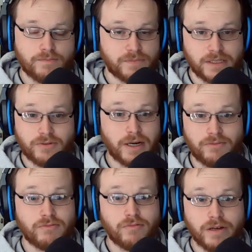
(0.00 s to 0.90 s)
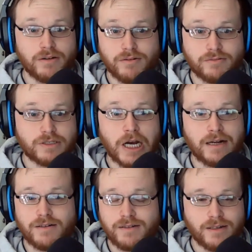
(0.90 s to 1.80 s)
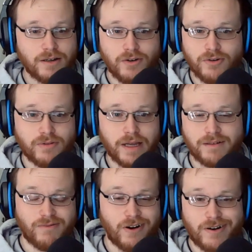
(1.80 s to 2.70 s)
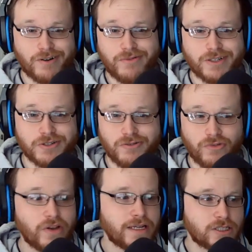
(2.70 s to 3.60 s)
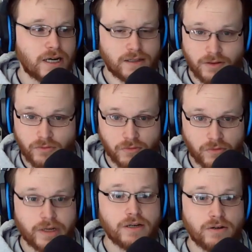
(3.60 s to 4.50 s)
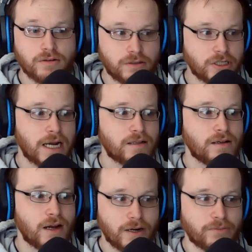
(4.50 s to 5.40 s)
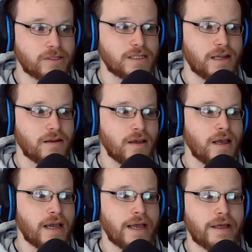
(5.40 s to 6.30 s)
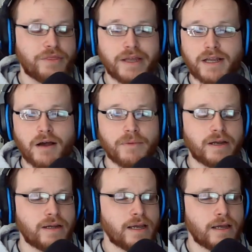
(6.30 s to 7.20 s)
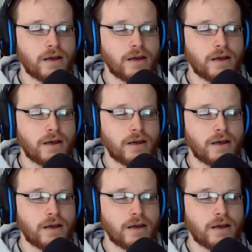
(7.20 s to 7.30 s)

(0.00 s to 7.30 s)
That's right, real chocolate. No, like, artificial fake chocolate, real chocolate, 100%. And they come in a